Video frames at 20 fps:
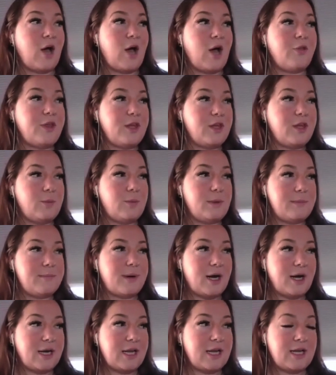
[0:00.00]
how the human
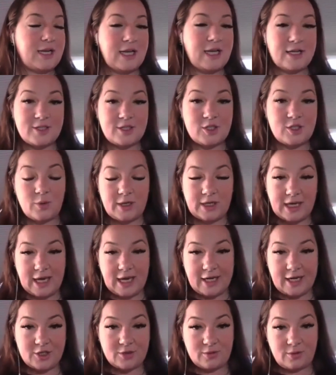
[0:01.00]
body needs to
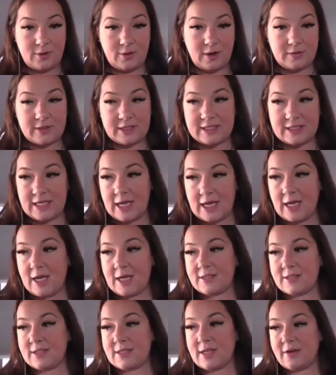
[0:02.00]
engage throughout the
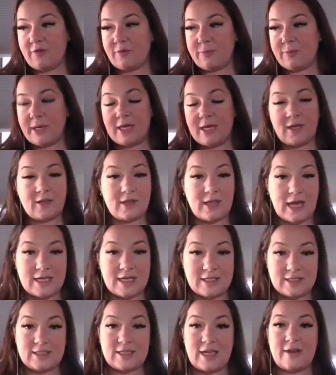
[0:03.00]
day instead of being in
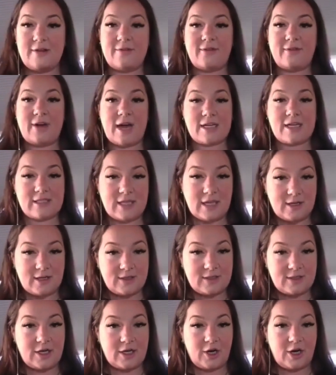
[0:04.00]
that steadfast
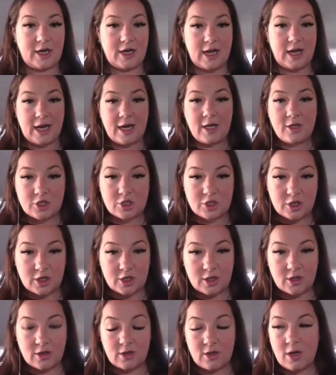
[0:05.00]
sedentary
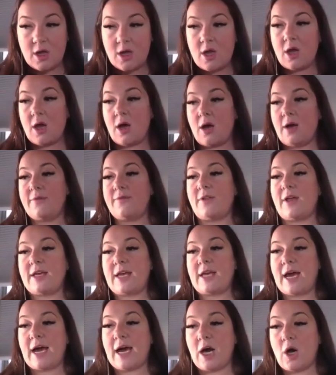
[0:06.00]
nature of
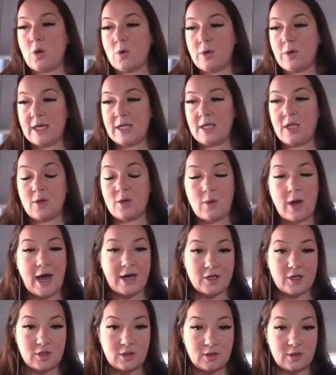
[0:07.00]
like, how can you
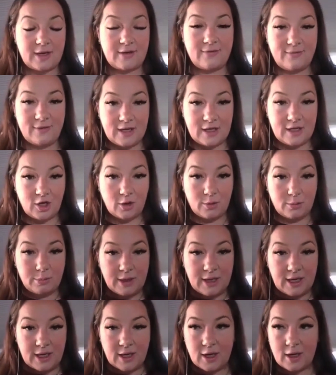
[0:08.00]
actually feed your
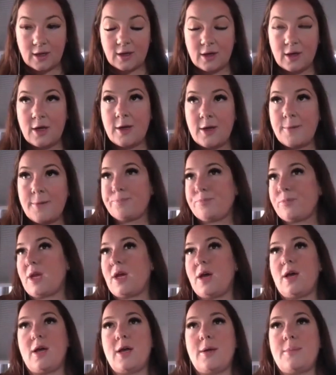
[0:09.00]
being?
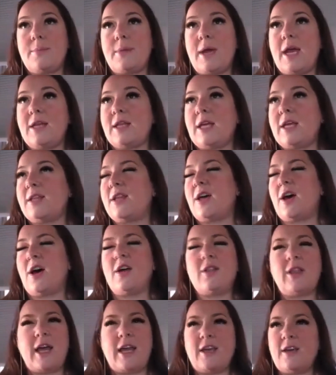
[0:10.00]
And then the
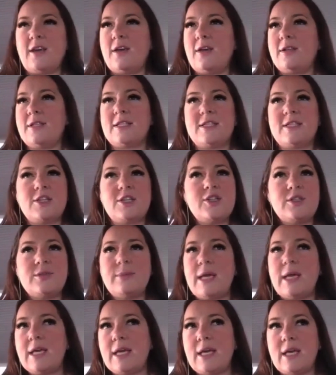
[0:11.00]
like decision
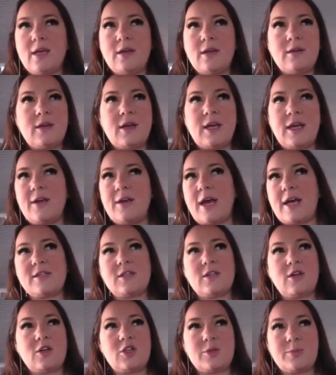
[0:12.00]
making as an